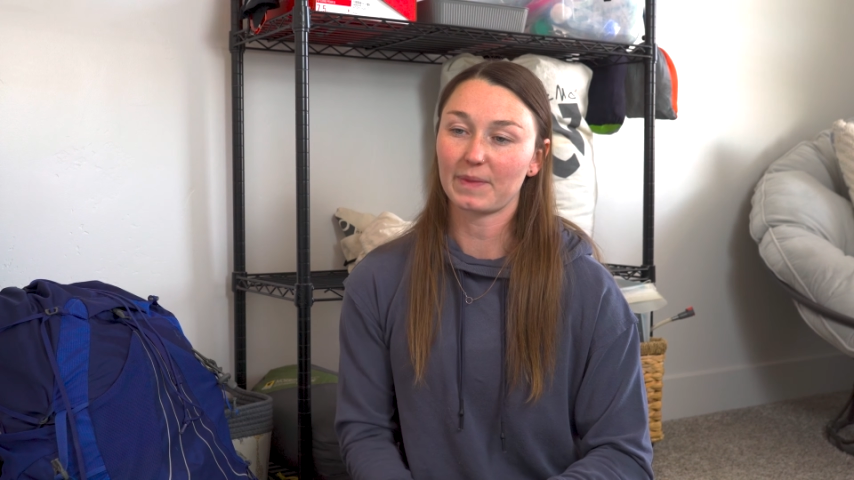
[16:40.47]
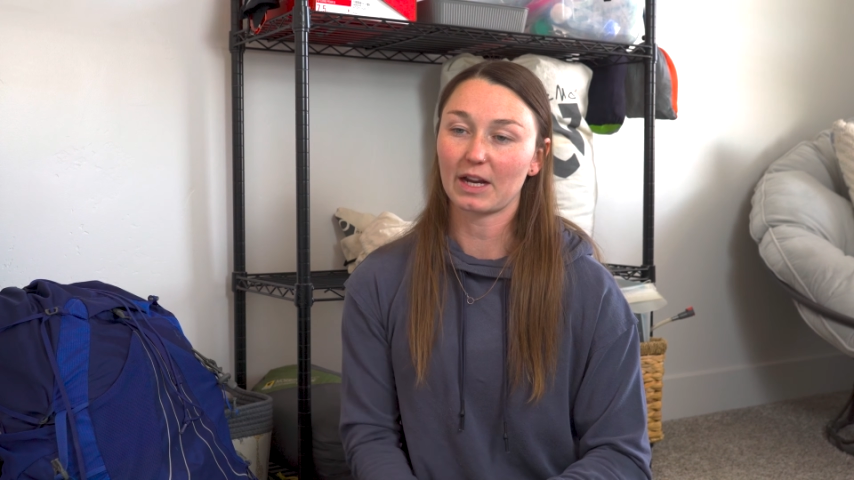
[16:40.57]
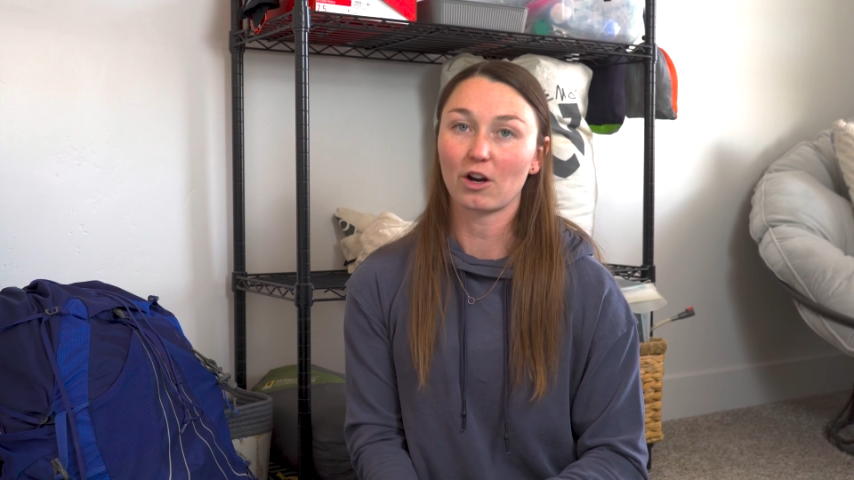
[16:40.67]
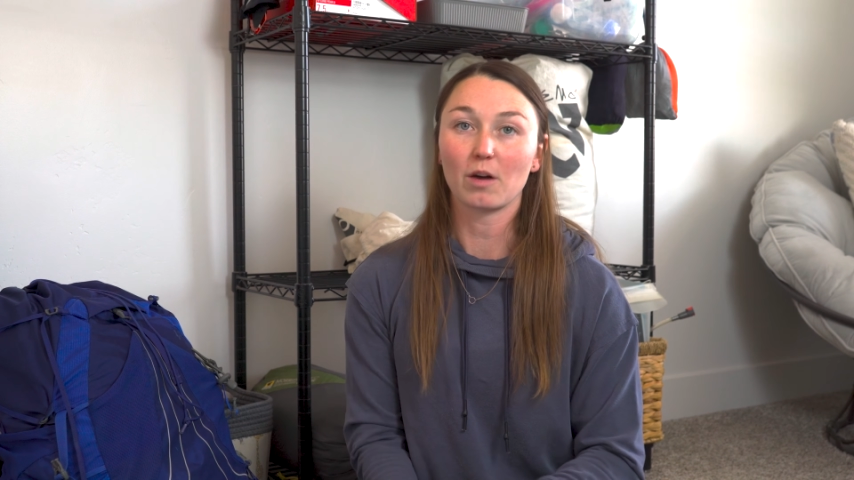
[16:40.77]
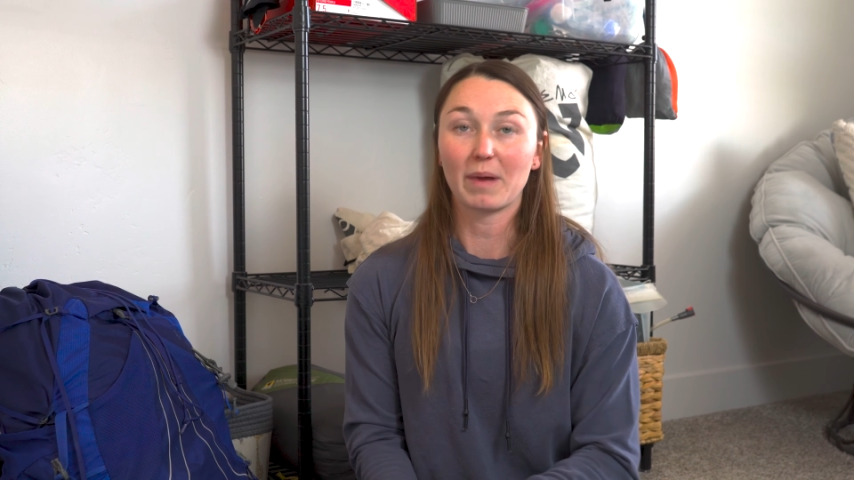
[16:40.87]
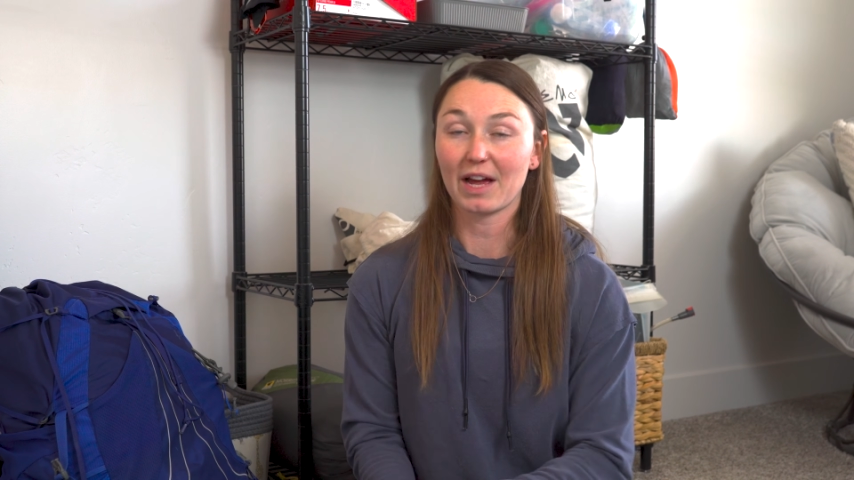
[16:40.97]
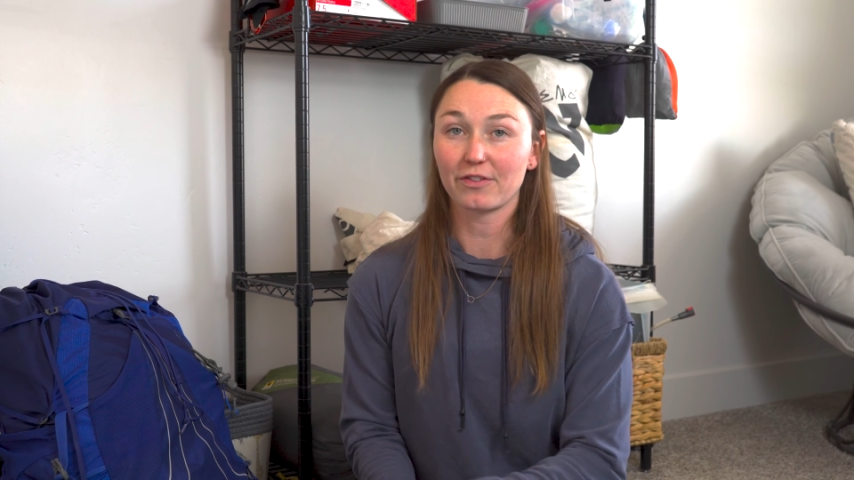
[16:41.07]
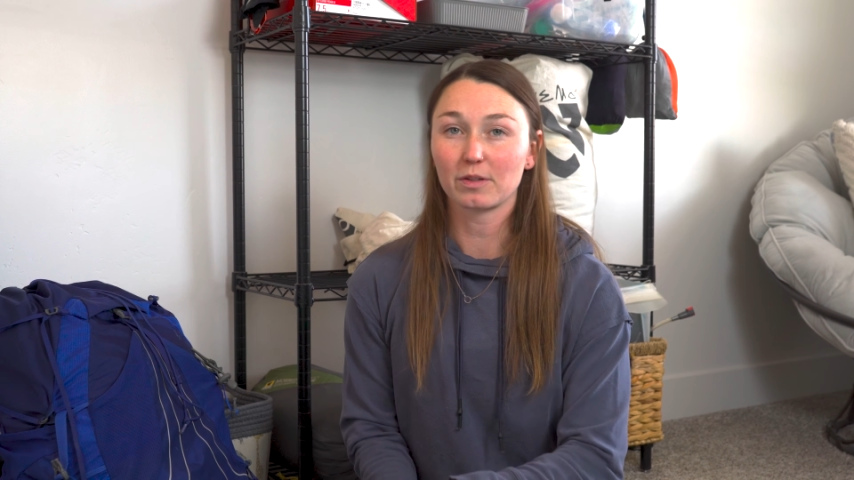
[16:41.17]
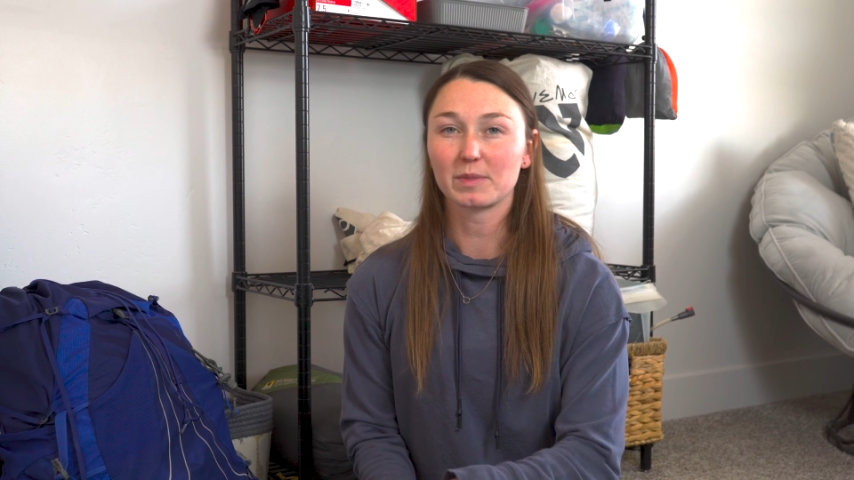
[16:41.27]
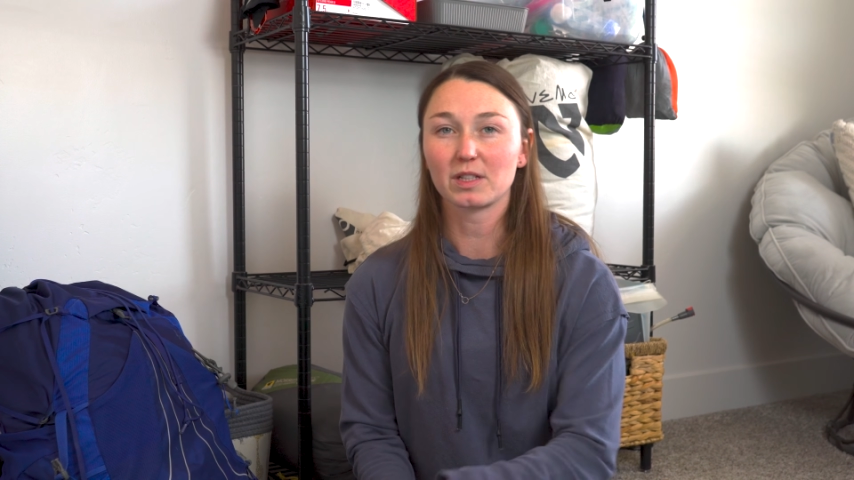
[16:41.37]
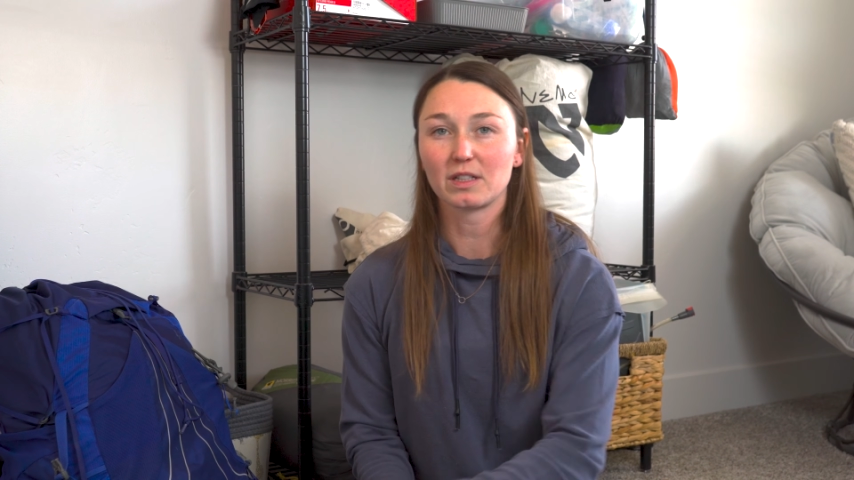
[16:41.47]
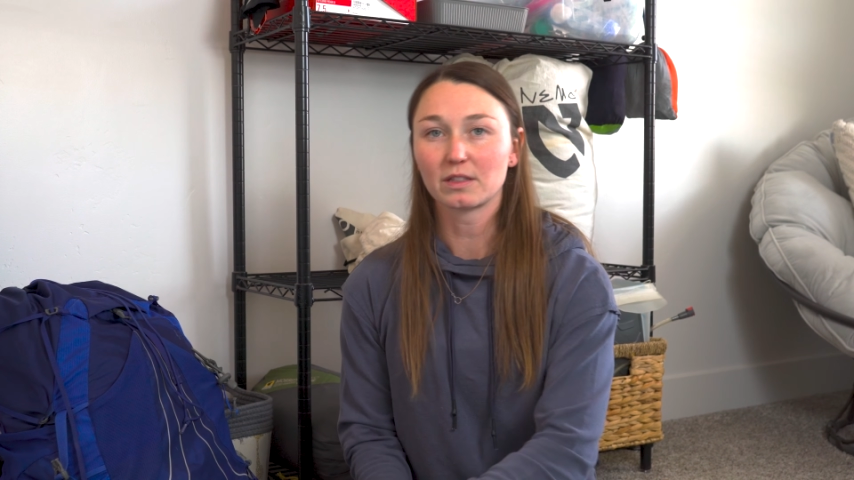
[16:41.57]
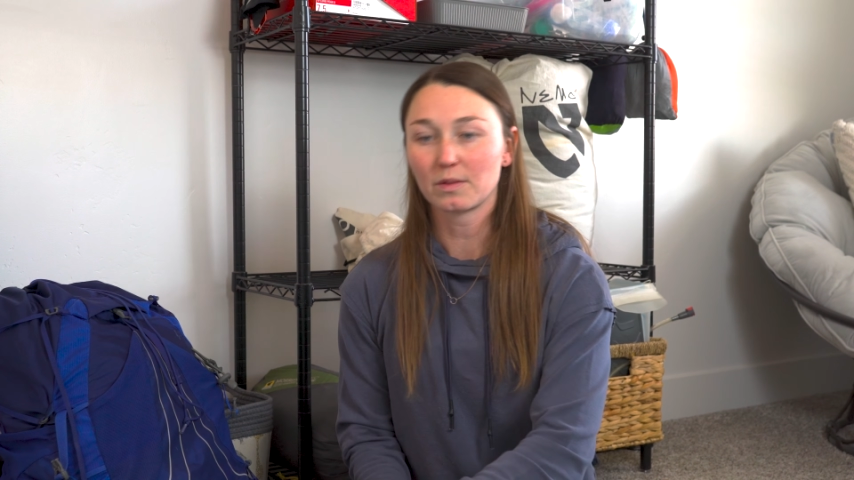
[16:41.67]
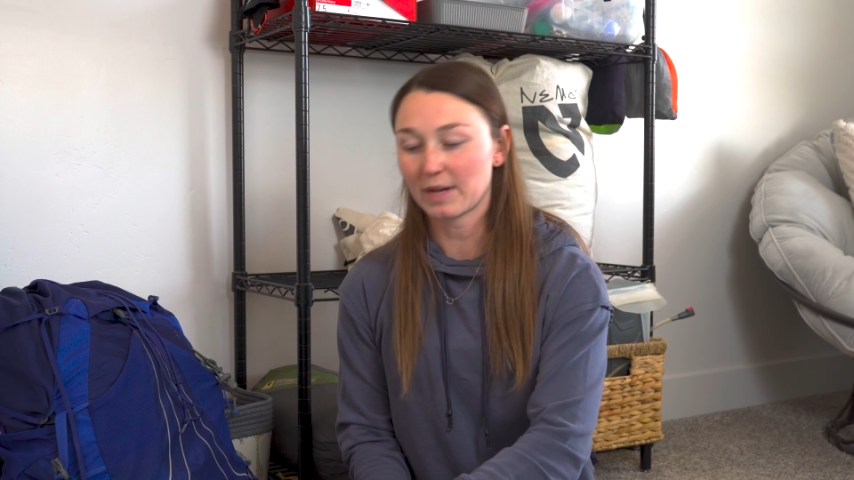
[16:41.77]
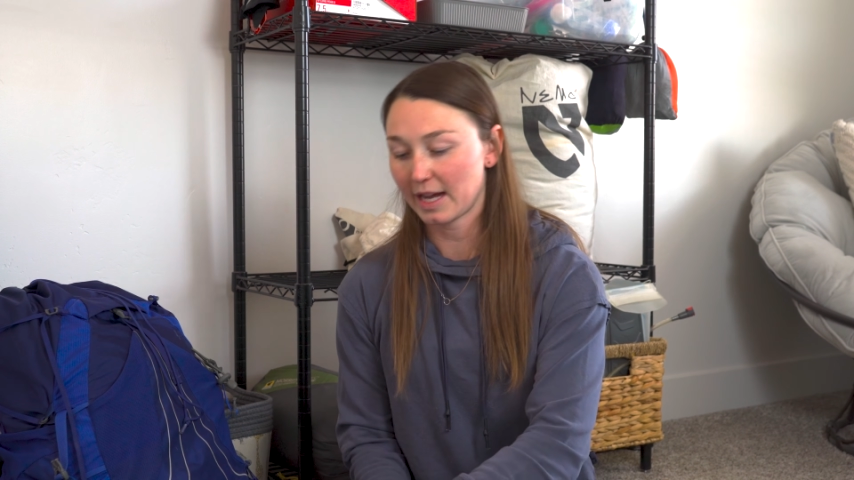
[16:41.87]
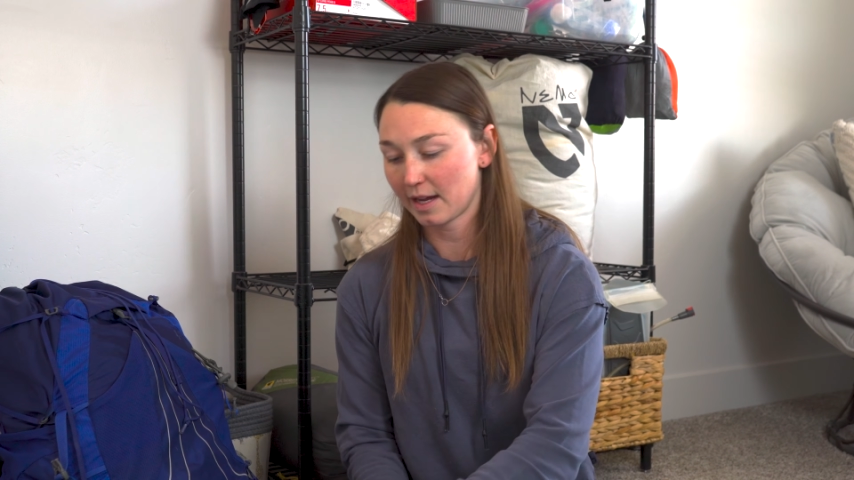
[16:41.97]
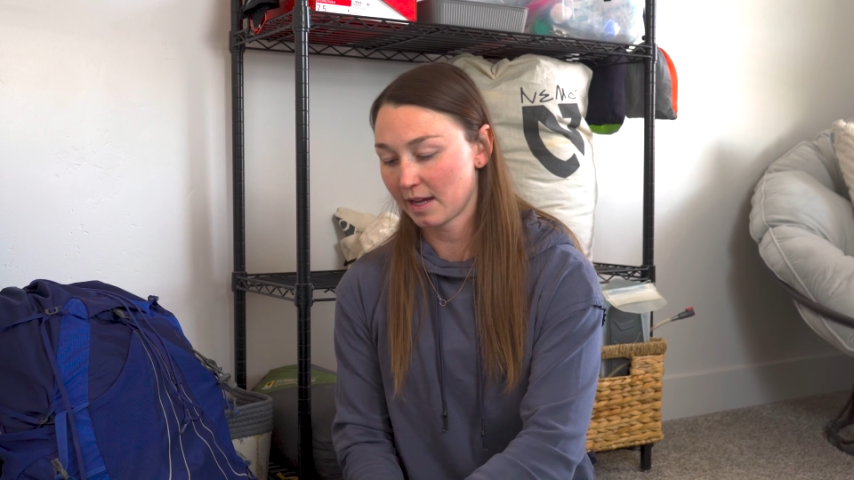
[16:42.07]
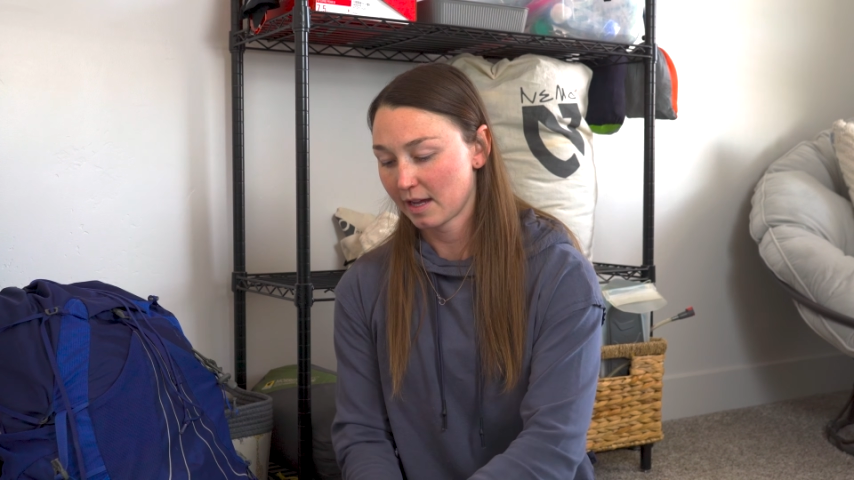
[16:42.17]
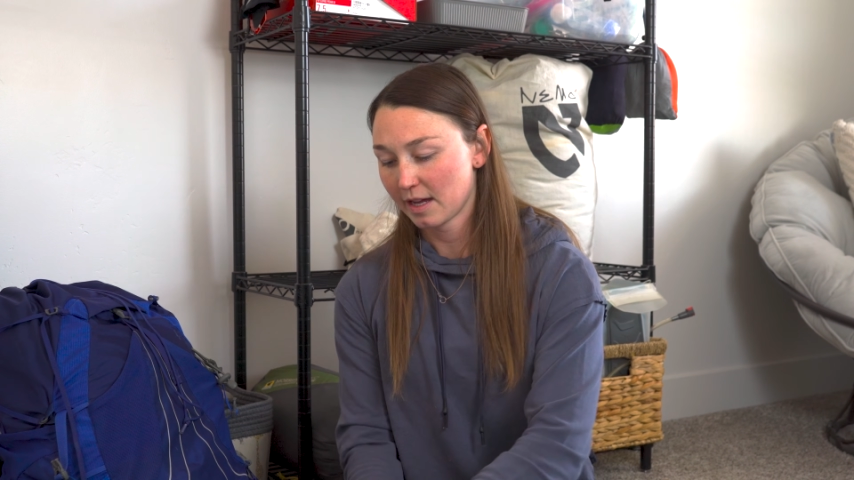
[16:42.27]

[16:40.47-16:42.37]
there are bathrooms along the way,